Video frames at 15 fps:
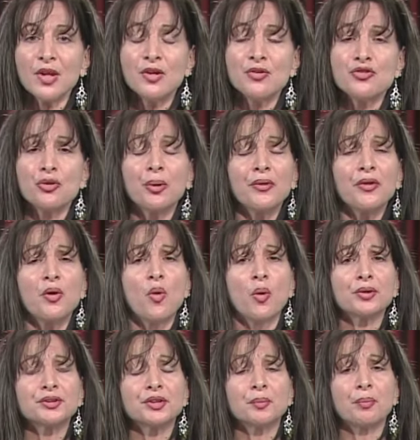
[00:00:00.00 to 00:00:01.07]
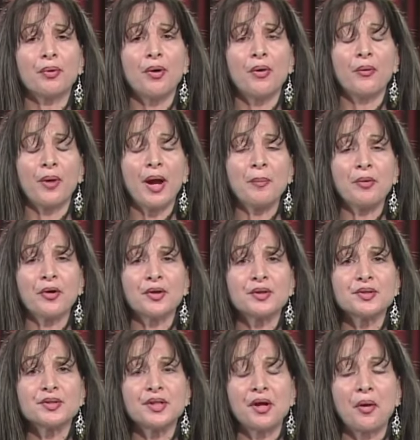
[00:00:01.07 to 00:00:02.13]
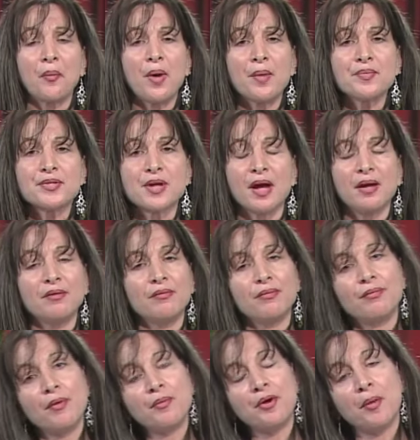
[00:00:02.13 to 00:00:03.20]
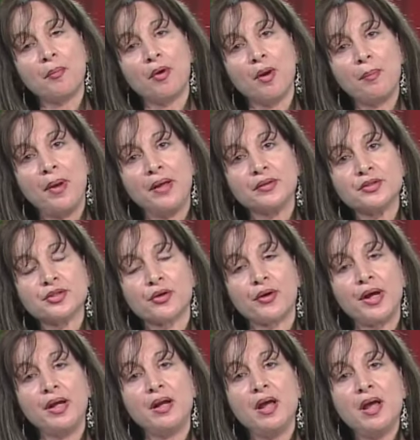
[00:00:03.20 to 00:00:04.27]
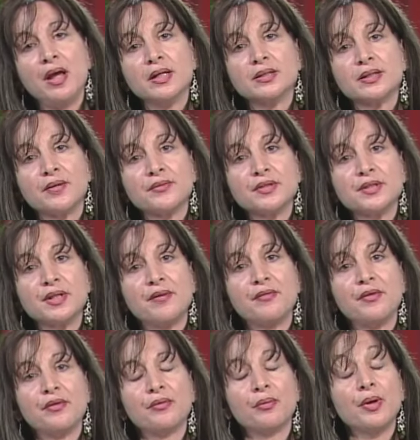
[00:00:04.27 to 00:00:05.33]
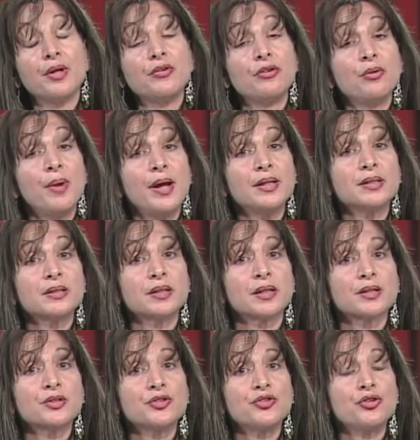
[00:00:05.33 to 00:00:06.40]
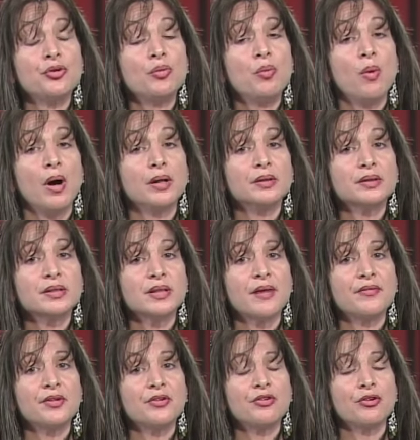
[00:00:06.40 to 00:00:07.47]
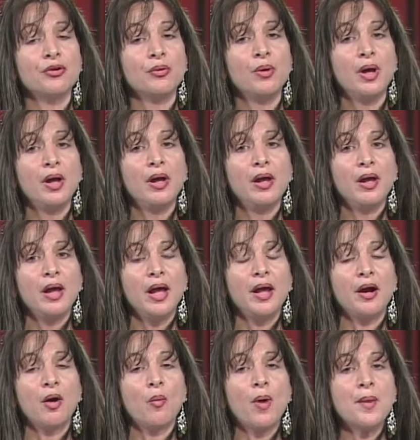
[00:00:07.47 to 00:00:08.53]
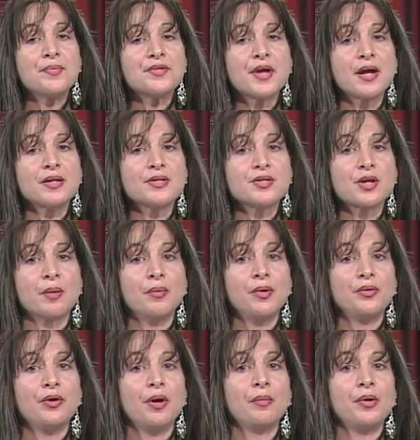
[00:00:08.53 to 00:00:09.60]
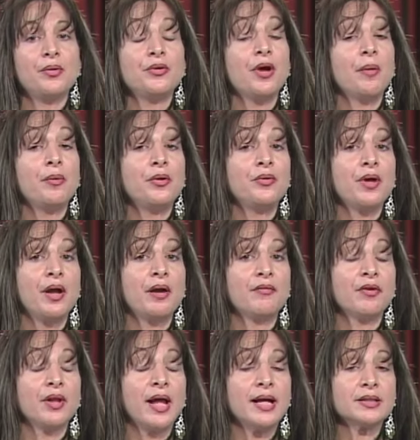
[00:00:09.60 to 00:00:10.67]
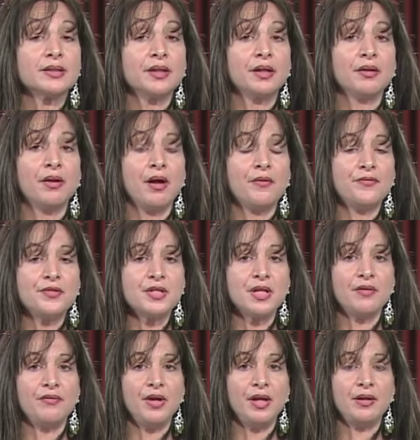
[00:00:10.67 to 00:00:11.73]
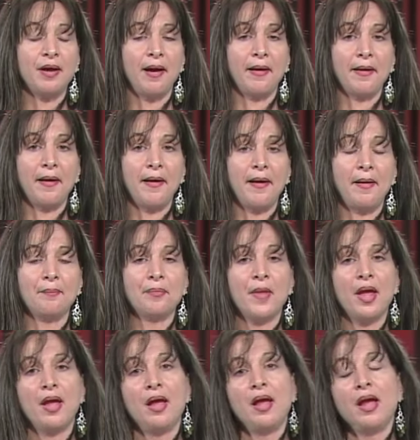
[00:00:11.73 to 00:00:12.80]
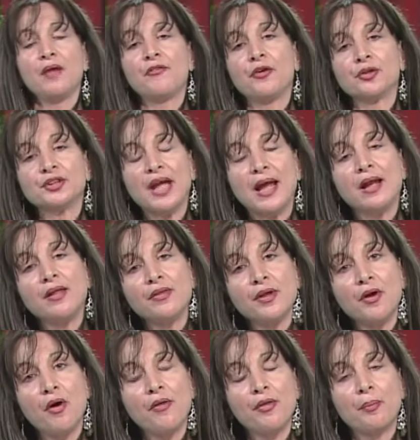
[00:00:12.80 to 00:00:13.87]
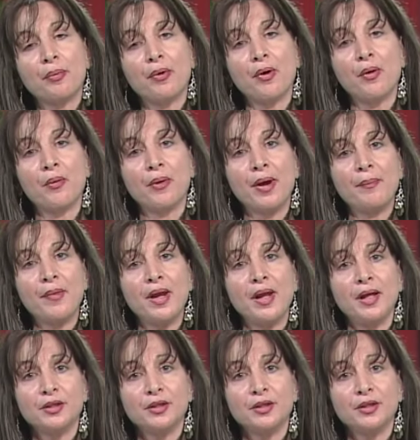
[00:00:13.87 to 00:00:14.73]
And during the course of the program, you're going to see our website and phone number up on the screen, 773-286-2172. And our website is www.everlastinglovetv.com. If there's anything on the program that